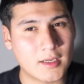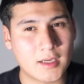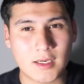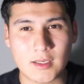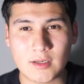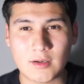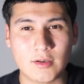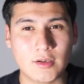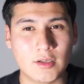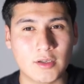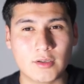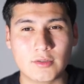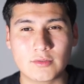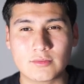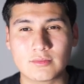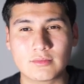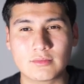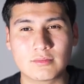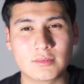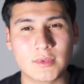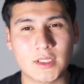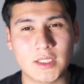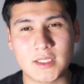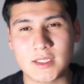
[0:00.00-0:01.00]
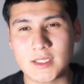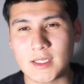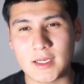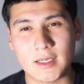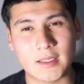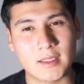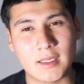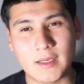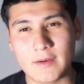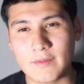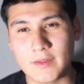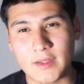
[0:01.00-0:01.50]
I don't know
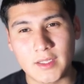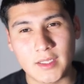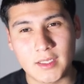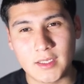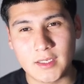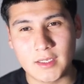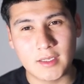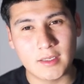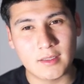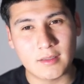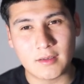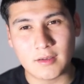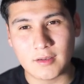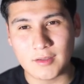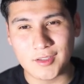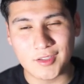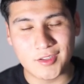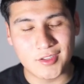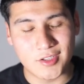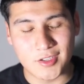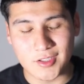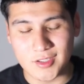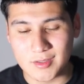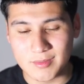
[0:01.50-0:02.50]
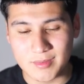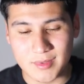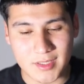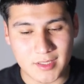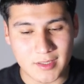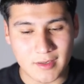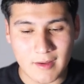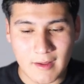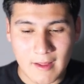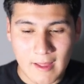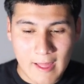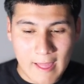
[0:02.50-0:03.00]
exactly everything yet, all the terms.
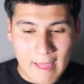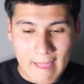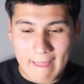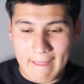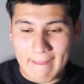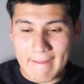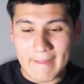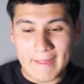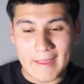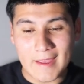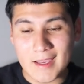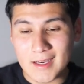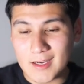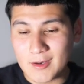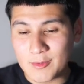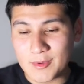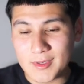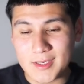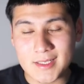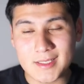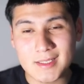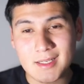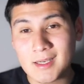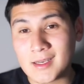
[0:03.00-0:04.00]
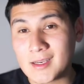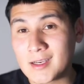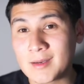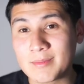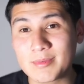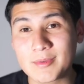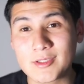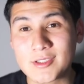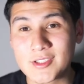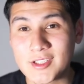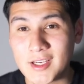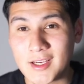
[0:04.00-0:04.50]
Anyways, I upped the